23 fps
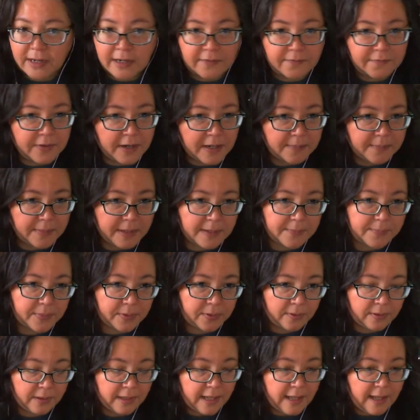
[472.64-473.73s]
and invite
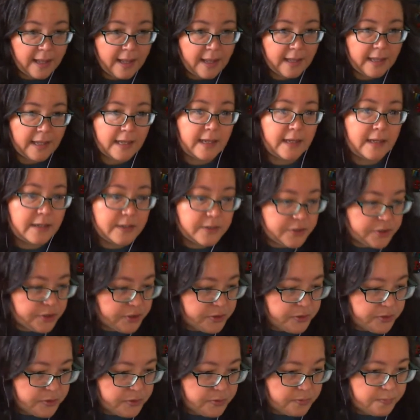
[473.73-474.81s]
people in
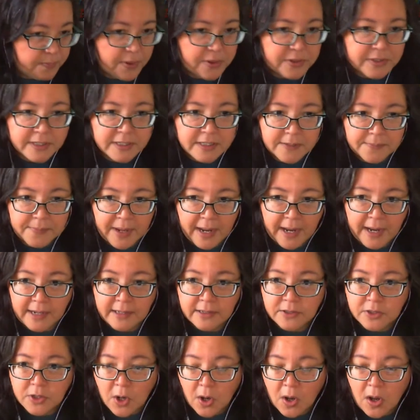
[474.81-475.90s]
to
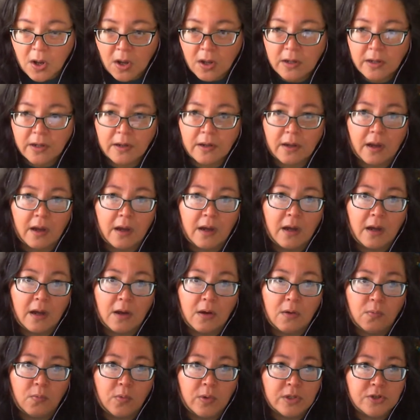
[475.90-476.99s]
participate, talk,
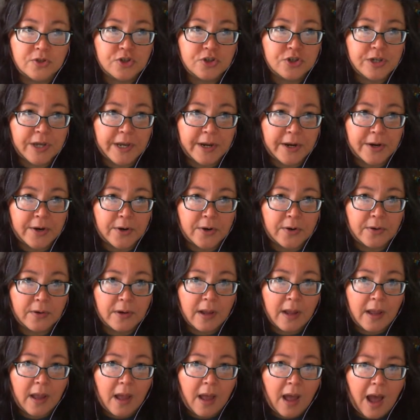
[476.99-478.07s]
we'll share.
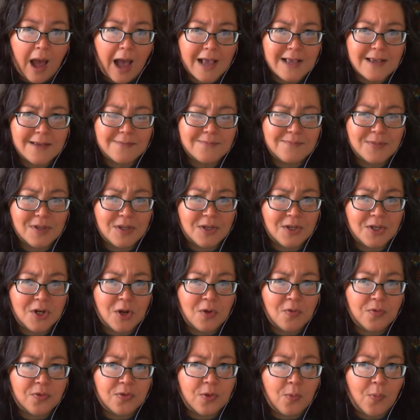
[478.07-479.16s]

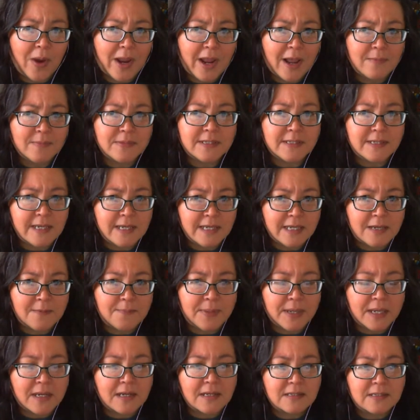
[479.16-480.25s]
The way I'm seeing
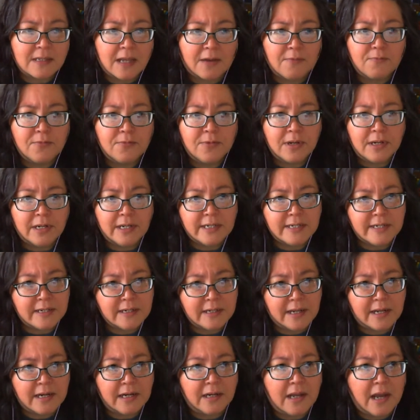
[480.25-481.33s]
it, because I really
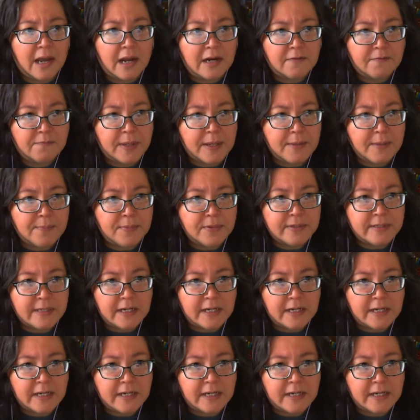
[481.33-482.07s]
didn't get a lot of people